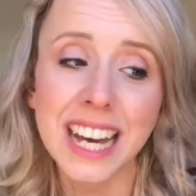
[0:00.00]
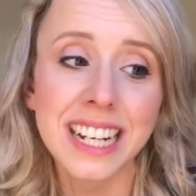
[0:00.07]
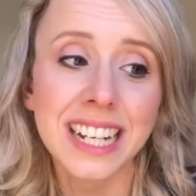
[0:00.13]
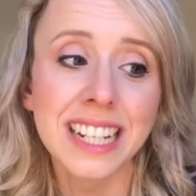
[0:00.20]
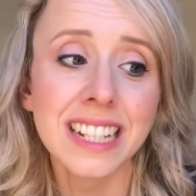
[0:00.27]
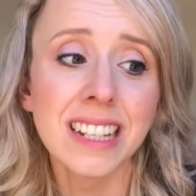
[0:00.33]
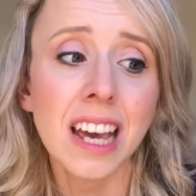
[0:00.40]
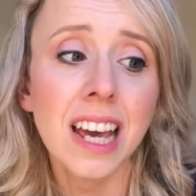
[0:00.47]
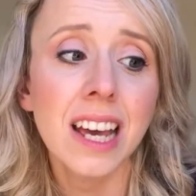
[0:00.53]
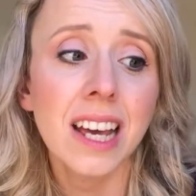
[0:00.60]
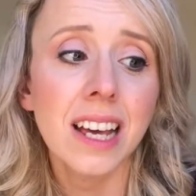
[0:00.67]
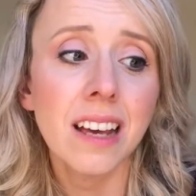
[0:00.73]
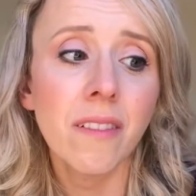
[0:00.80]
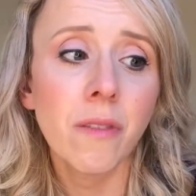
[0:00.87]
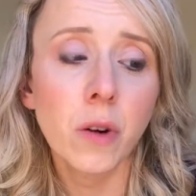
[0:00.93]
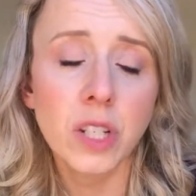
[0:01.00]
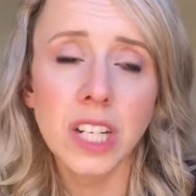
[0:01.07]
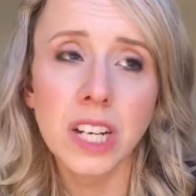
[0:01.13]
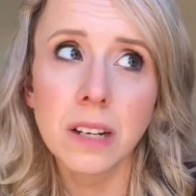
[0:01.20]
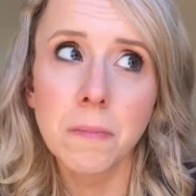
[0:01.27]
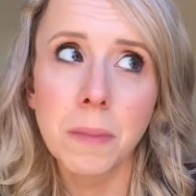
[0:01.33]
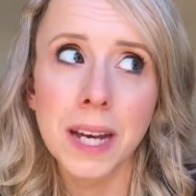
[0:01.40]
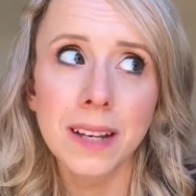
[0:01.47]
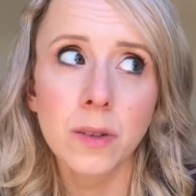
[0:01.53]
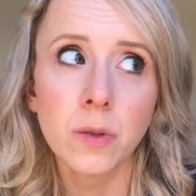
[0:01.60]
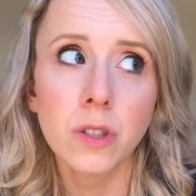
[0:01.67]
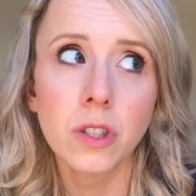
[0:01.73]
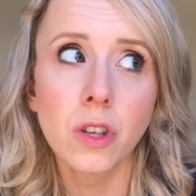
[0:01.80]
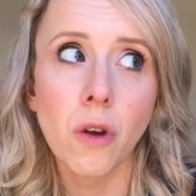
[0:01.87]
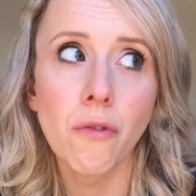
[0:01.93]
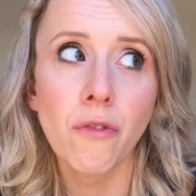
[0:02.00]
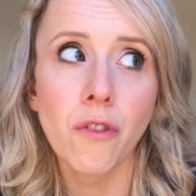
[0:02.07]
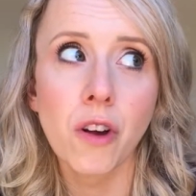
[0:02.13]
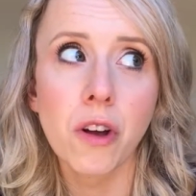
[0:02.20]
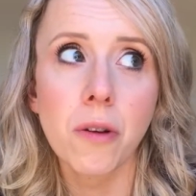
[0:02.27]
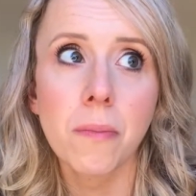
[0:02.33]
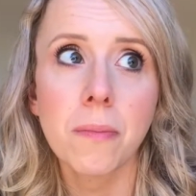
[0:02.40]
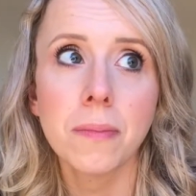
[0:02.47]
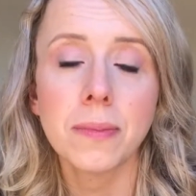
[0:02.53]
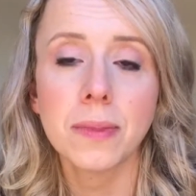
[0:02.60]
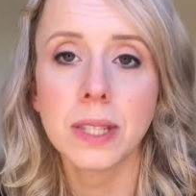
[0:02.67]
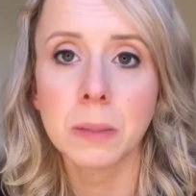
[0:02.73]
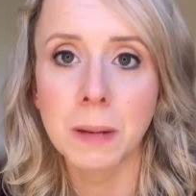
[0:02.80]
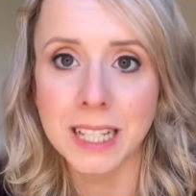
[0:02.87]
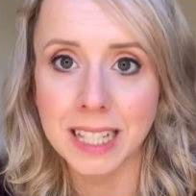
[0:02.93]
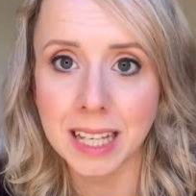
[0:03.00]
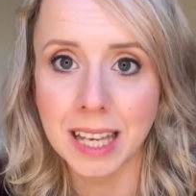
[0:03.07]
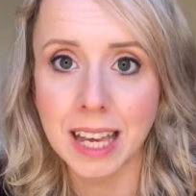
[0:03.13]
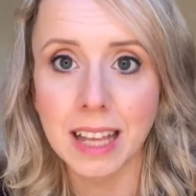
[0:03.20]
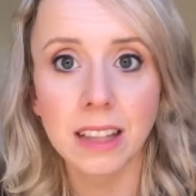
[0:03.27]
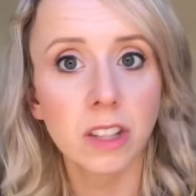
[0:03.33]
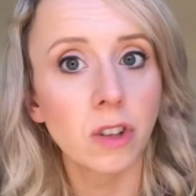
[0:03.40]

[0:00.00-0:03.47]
And it's £14 from Space NK,